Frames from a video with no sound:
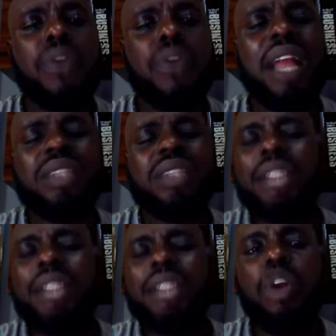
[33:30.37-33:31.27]
we've learned
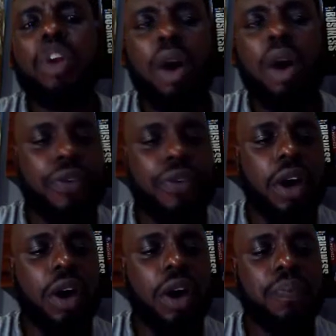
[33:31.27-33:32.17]
quite a number of
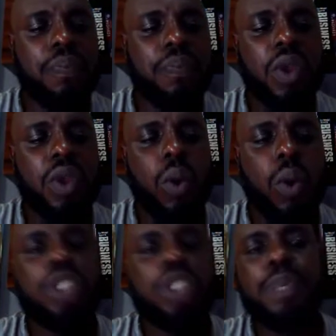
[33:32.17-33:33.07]

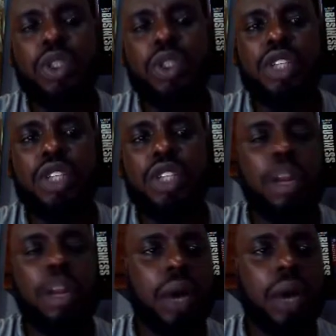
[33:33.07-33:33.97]
what Bitcoin is
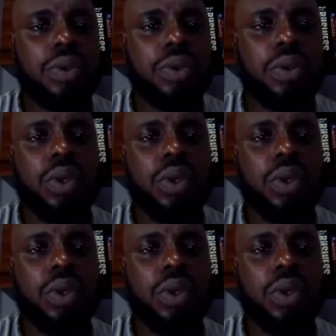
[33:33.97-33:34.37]
all about.